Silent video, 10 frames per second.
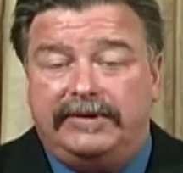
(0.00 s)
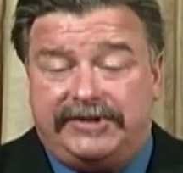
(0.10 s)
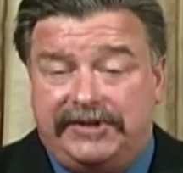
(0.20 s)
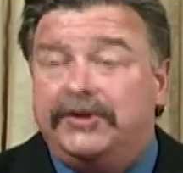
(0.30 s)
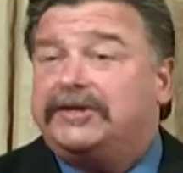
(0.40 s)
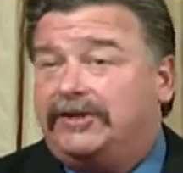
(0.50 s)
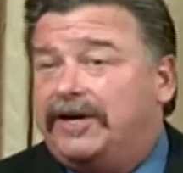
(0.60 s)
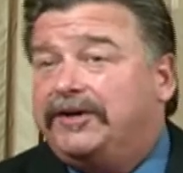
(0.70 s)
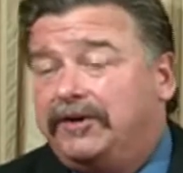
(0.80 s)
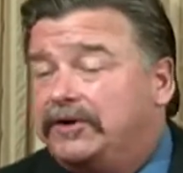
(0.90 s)
She took a
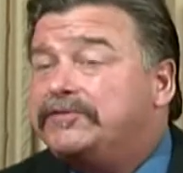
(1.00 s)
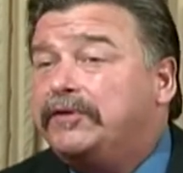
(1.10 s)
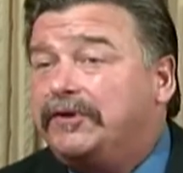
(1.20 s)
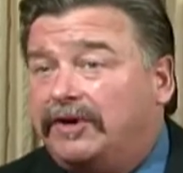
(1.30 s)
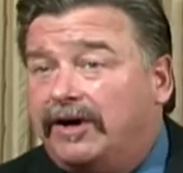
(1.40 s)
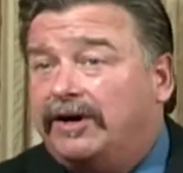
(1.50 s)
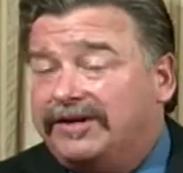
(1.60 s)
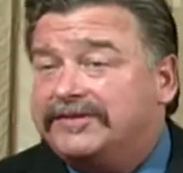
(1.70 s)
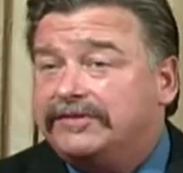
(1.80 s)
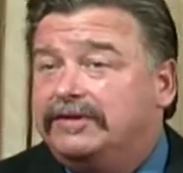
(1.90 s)
lot of courage for her to
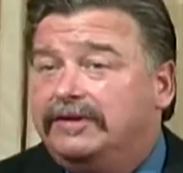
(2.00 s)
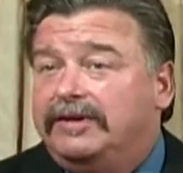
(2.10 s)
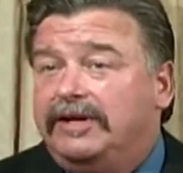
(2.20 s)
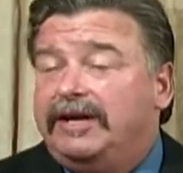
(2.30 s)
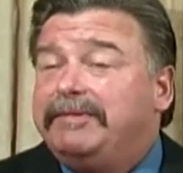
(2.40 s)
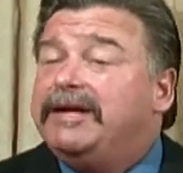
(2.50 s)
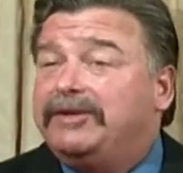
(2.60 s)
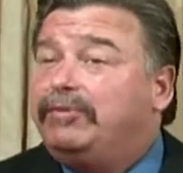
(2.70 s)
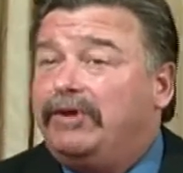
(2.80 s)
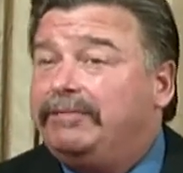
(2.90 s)
call us and make
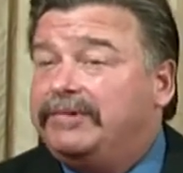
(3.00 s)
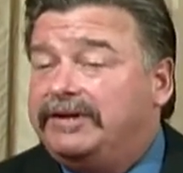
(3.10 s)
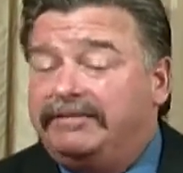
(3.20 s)
an appointment.